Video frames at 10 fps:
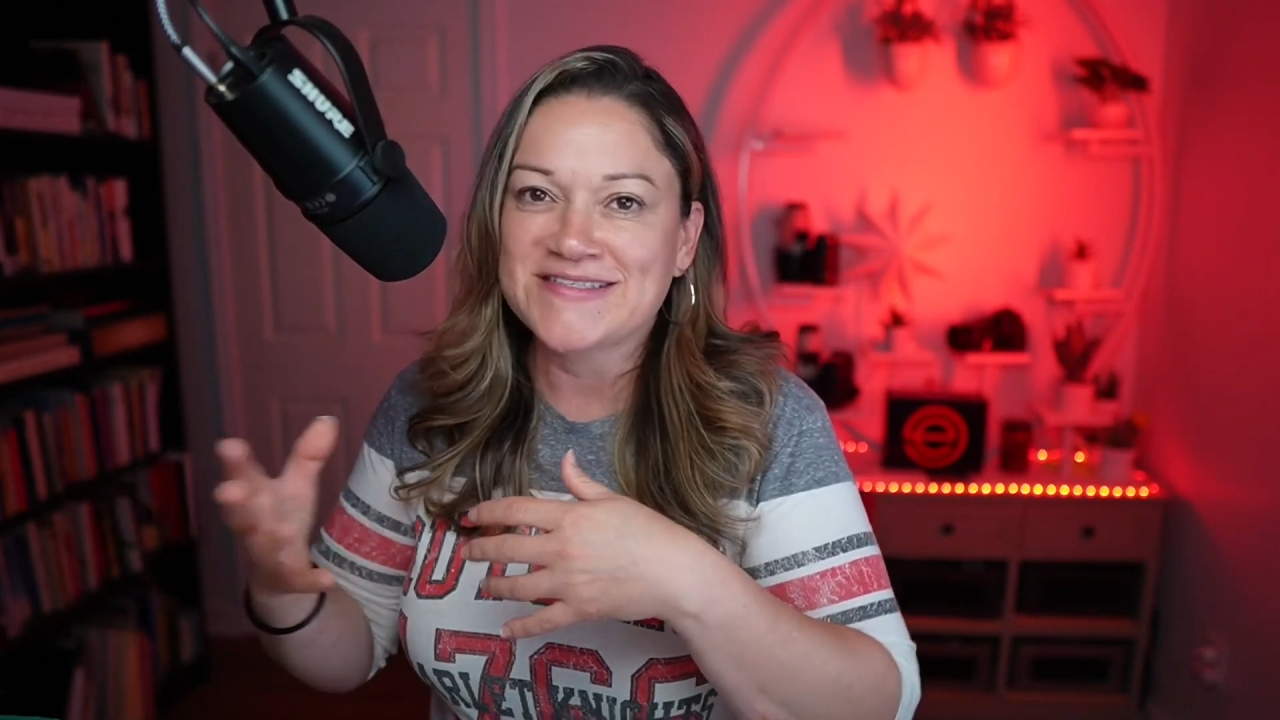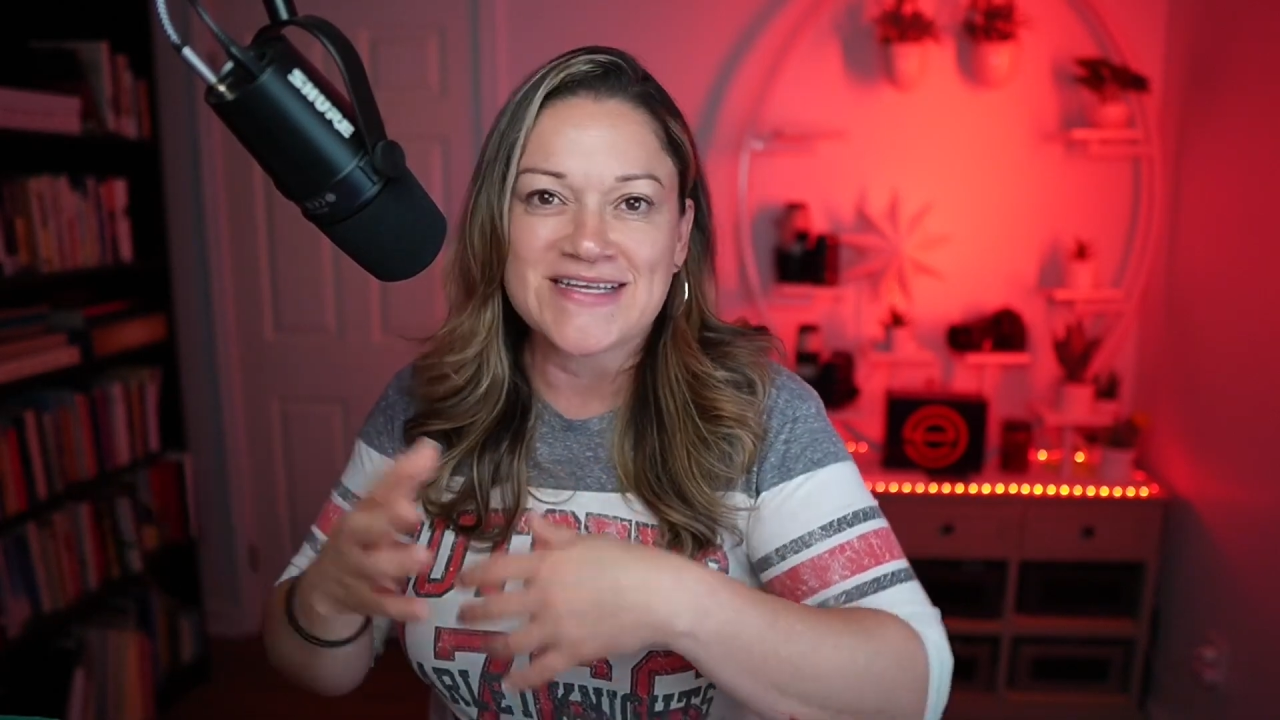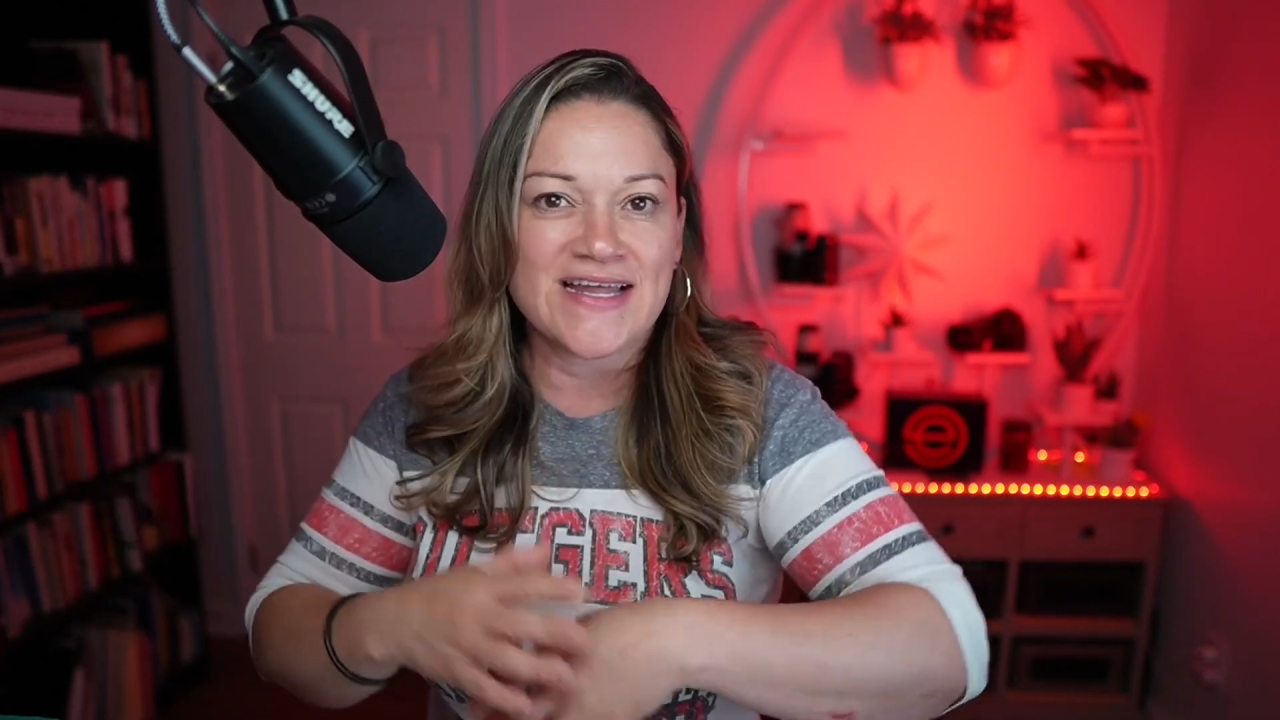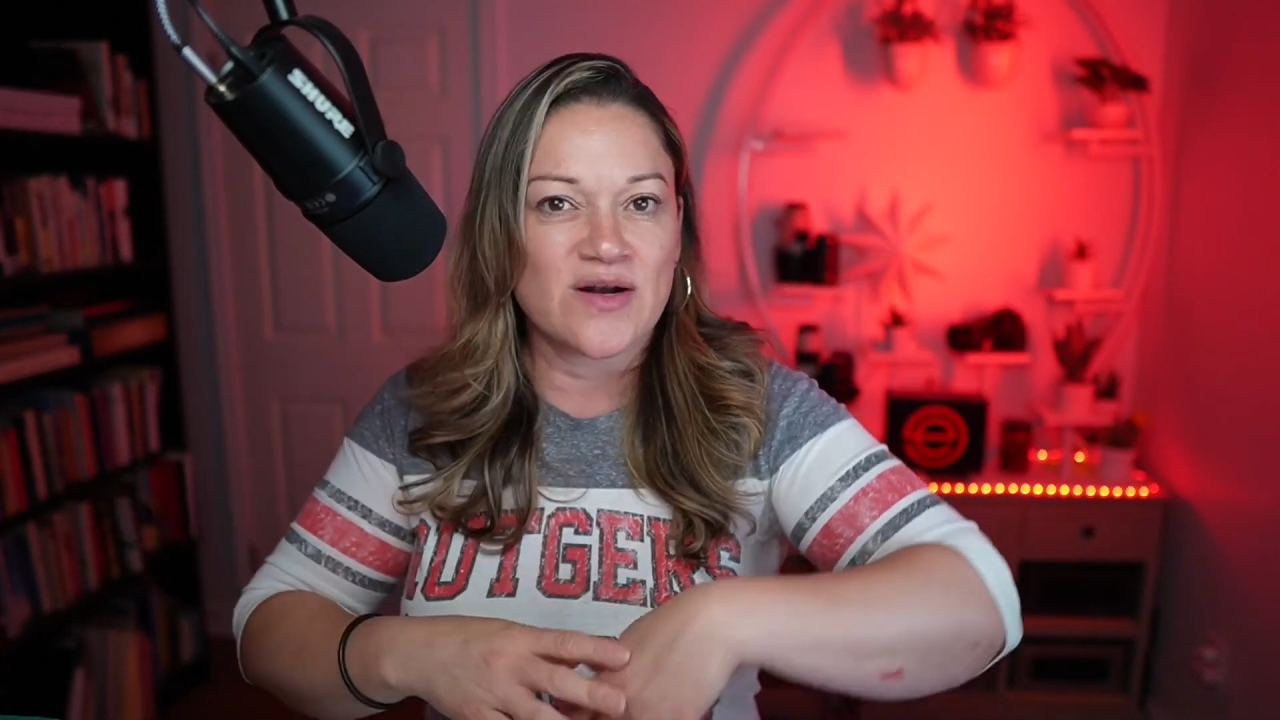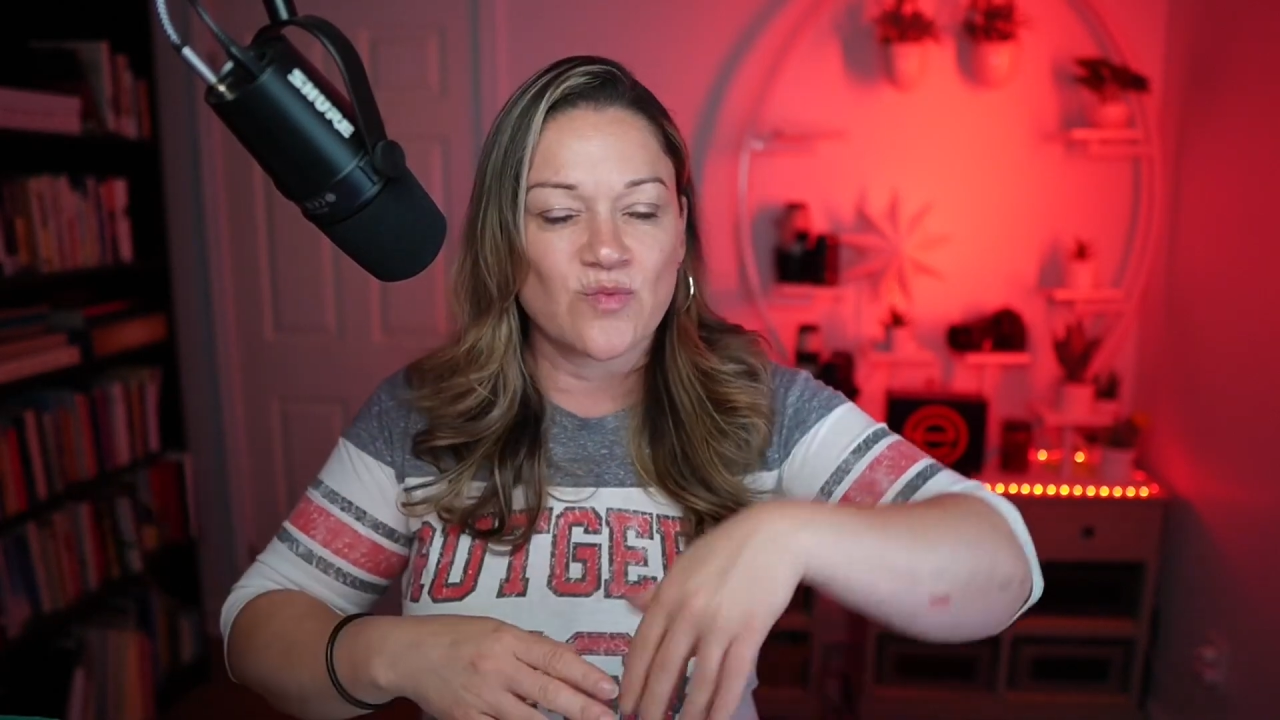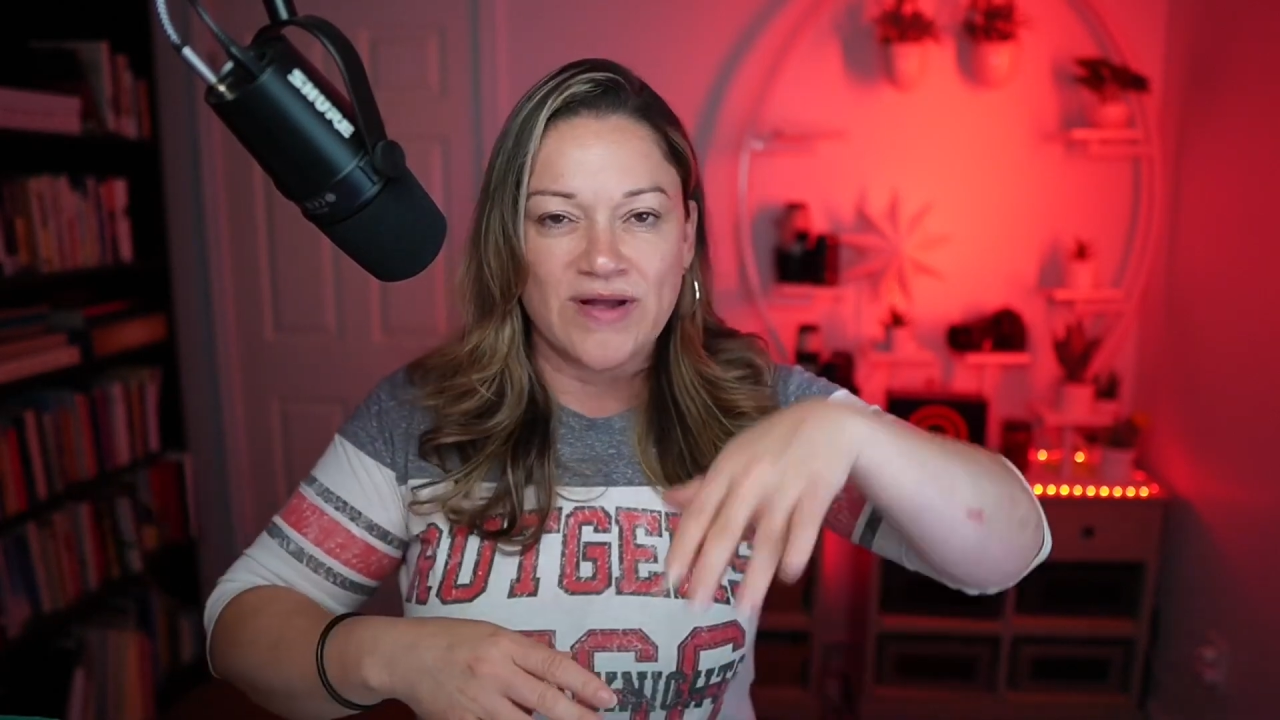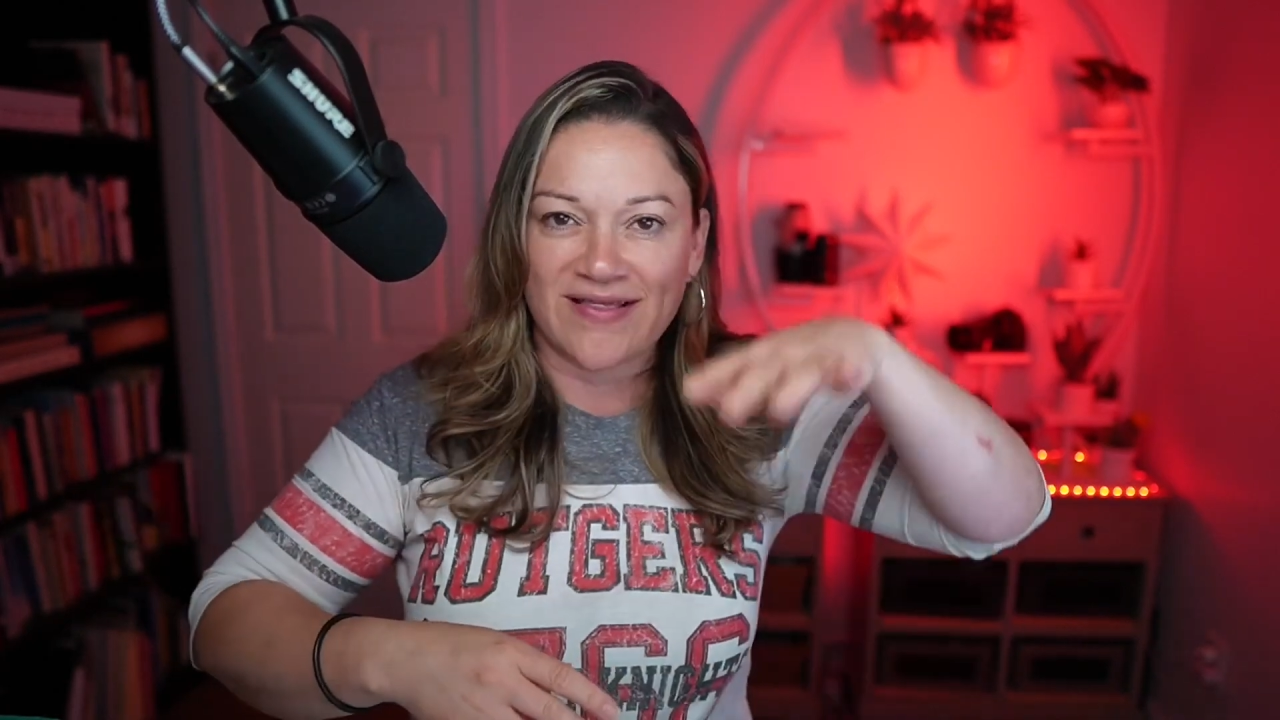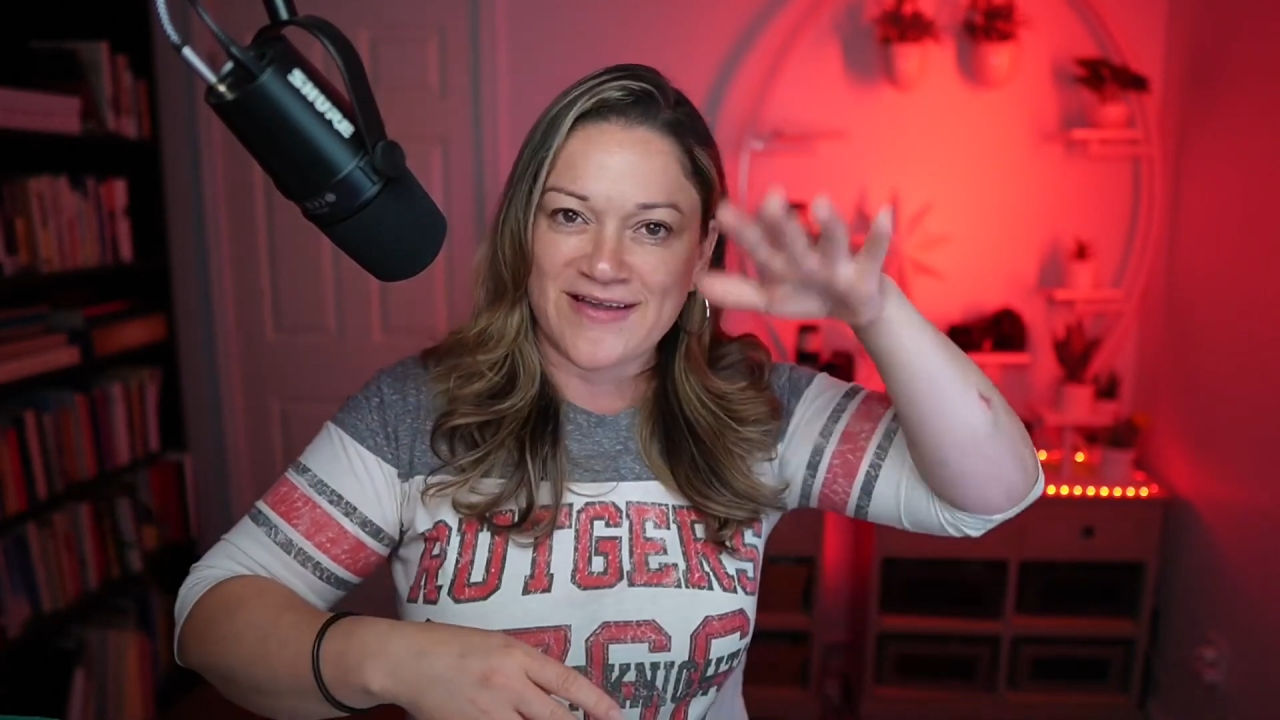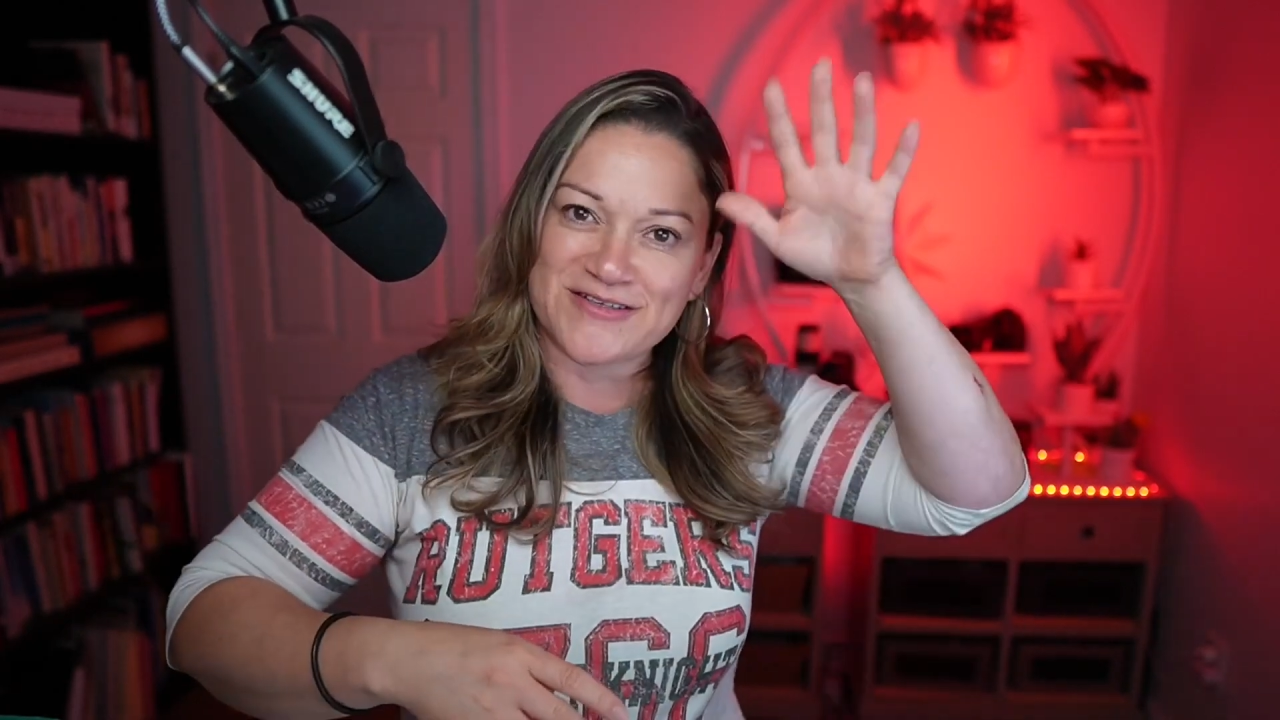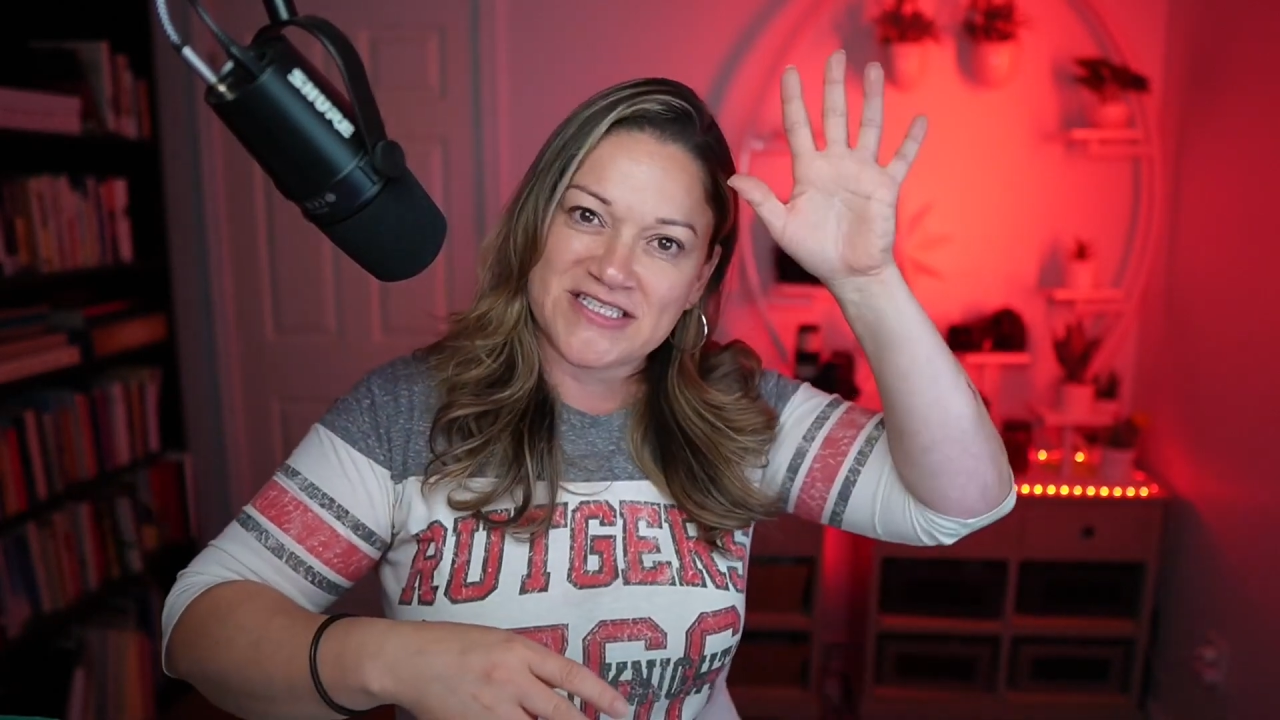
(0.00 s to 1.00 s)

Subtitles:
excited when their